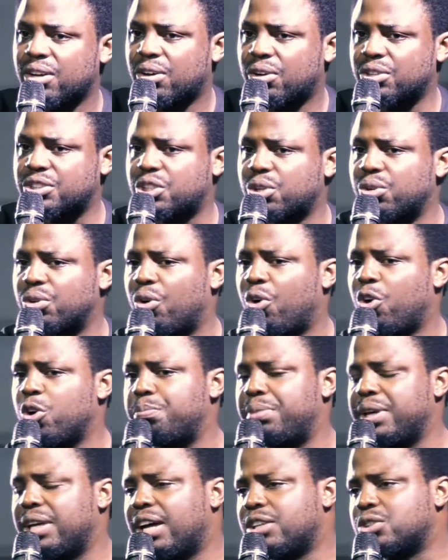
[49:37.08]
until
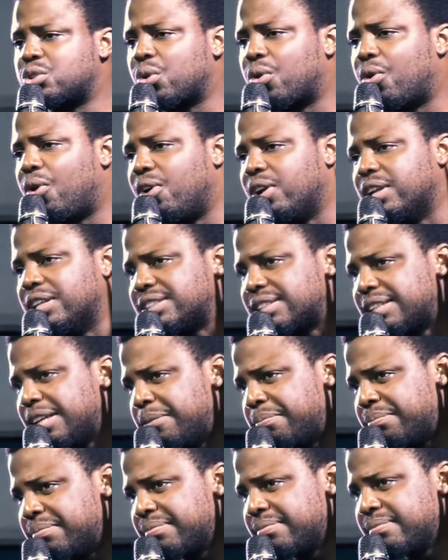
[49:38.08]
God began to call his
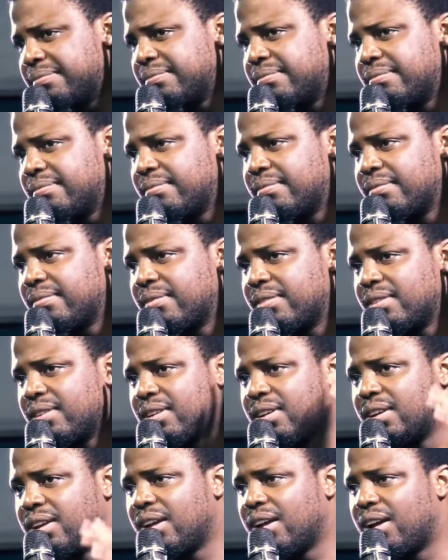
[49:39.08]
name.
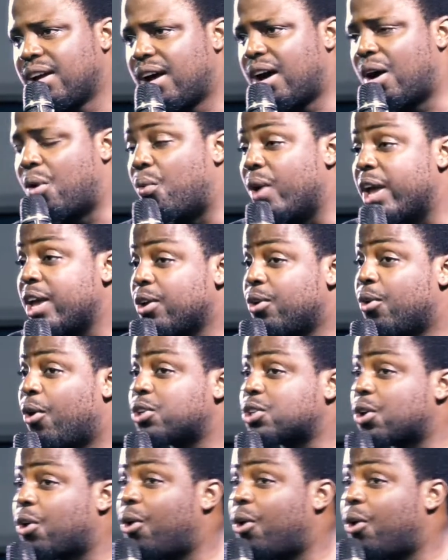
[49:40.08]
And when God